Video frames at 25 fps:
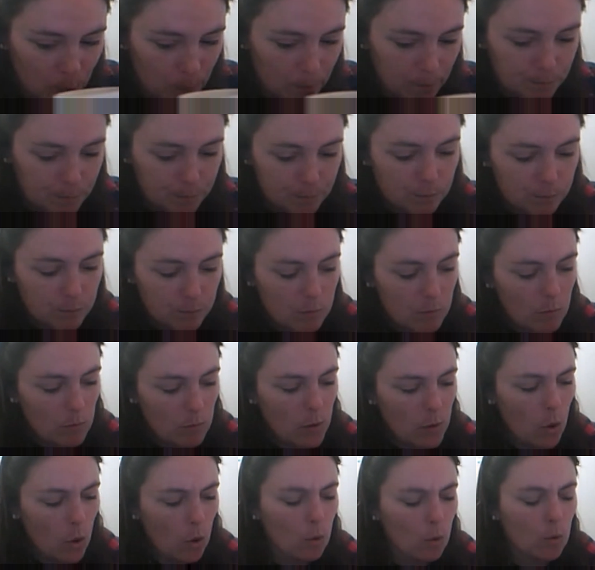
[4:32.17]

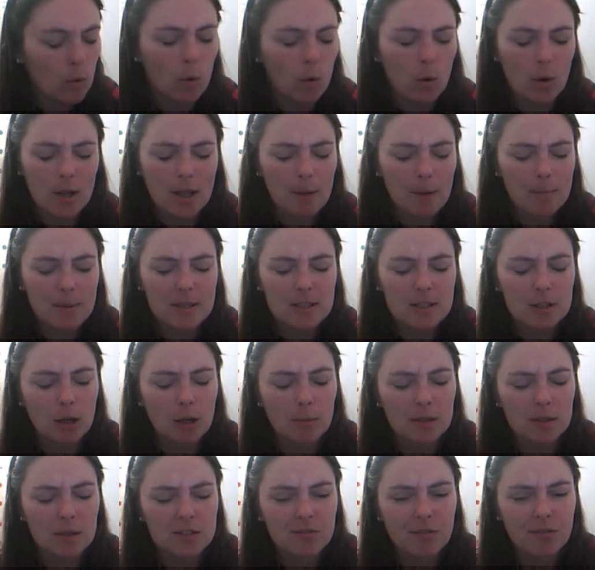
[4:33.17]
Oh, that'd be so
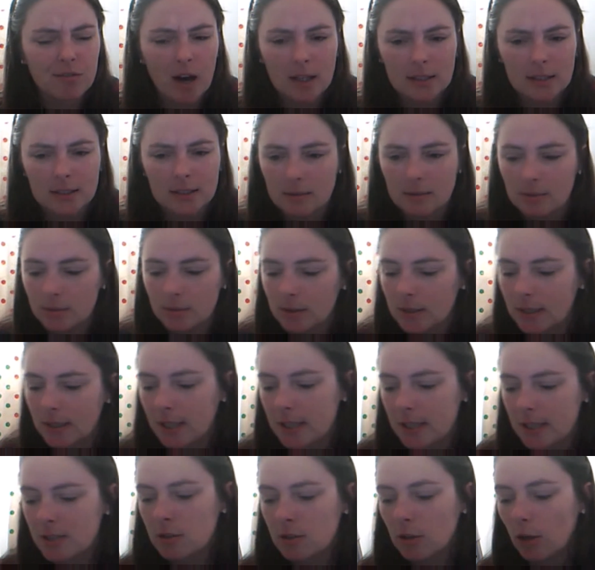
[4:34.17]
much fun, wouldn't it?
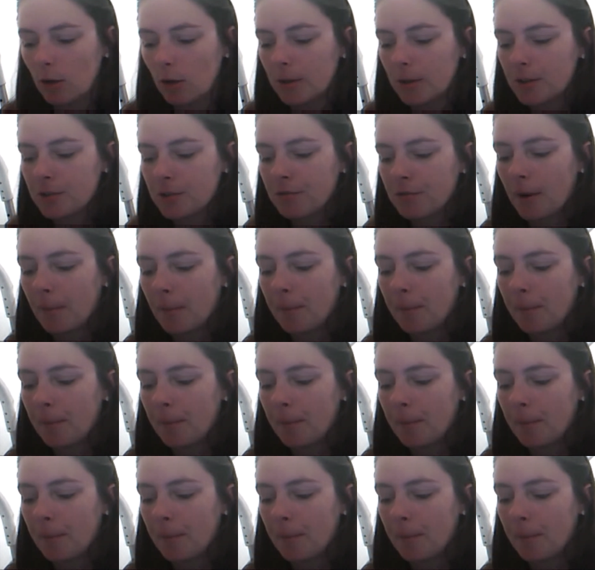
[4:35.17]
So much fun.